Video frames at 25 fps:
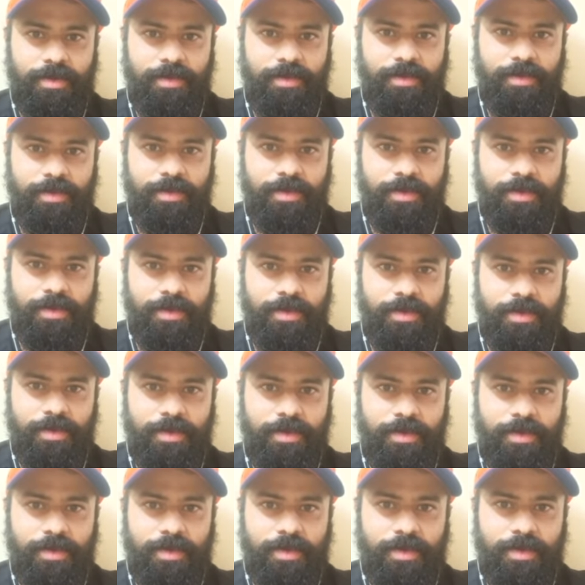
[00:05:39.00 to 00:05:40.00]

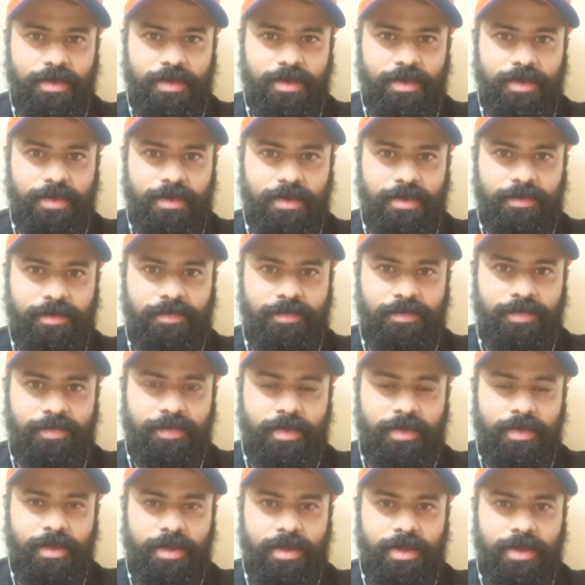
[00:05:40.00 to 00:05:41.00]

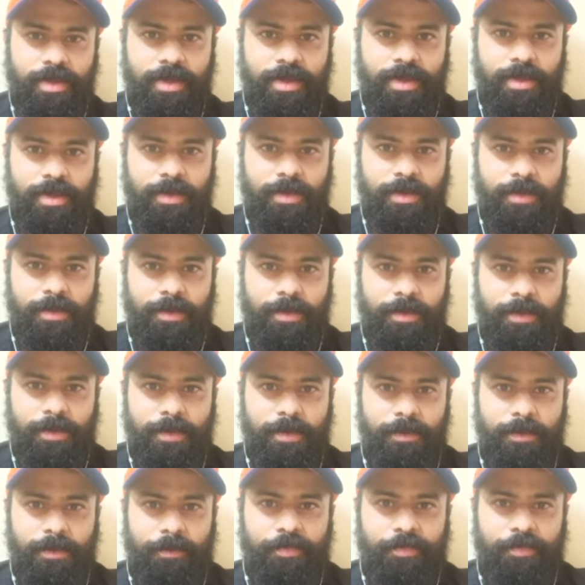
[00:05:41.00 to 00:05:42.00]

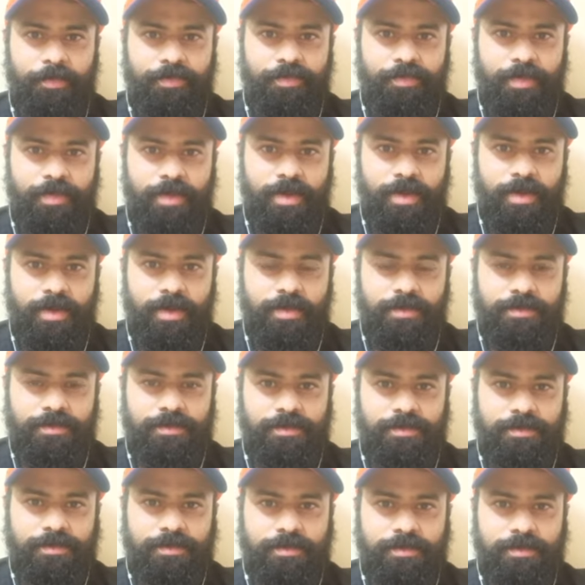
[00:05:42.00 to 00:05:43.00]

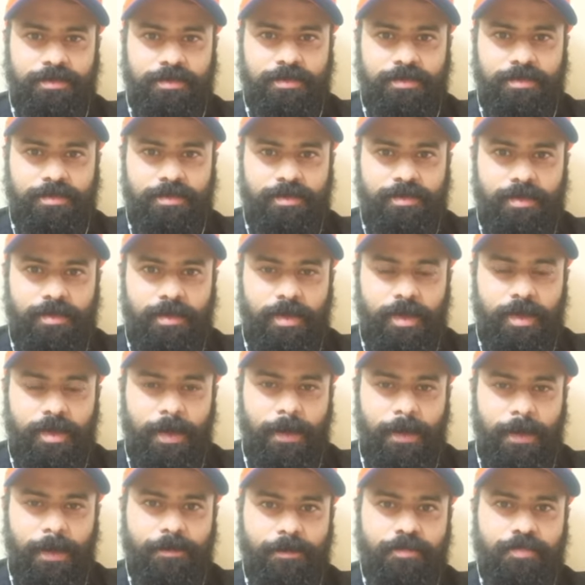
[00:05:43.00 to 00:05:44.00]

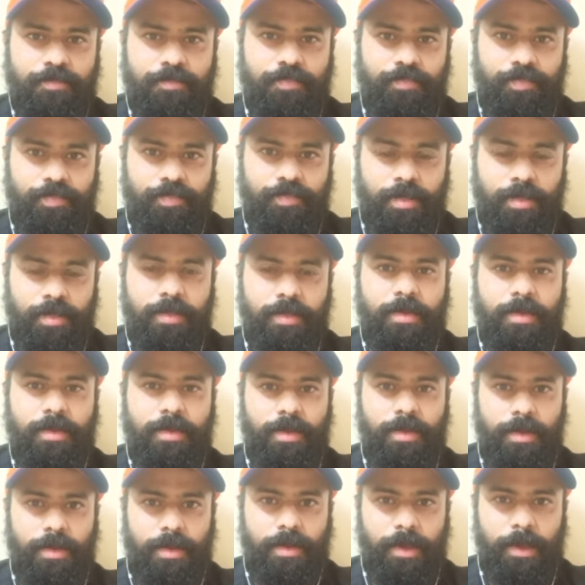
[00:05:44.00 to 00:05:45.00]

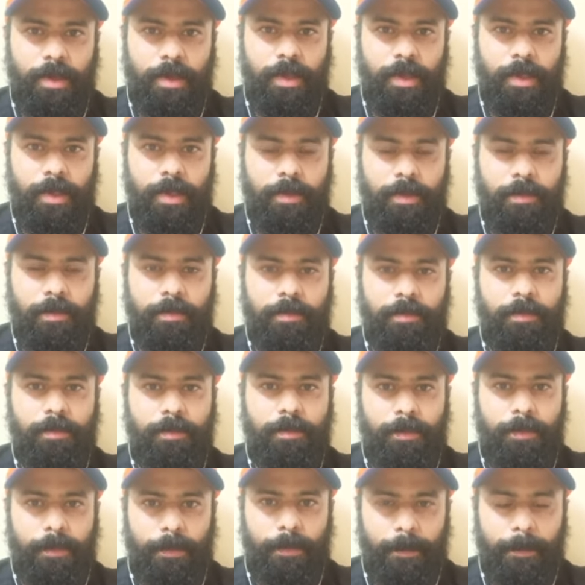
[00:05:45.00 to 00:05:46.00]

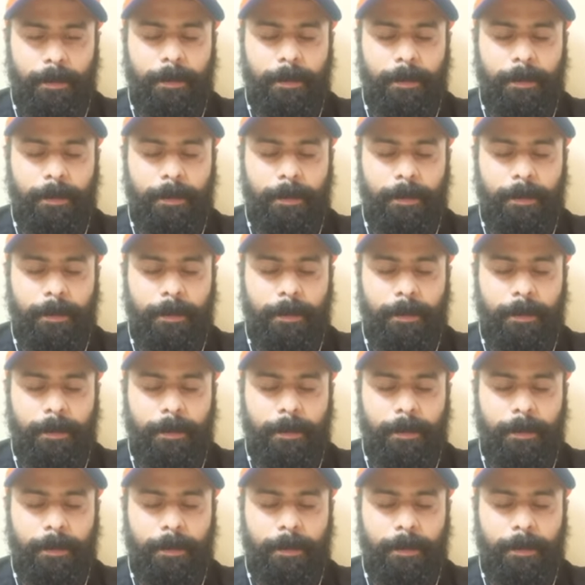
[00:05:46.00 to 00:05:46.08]
(silent)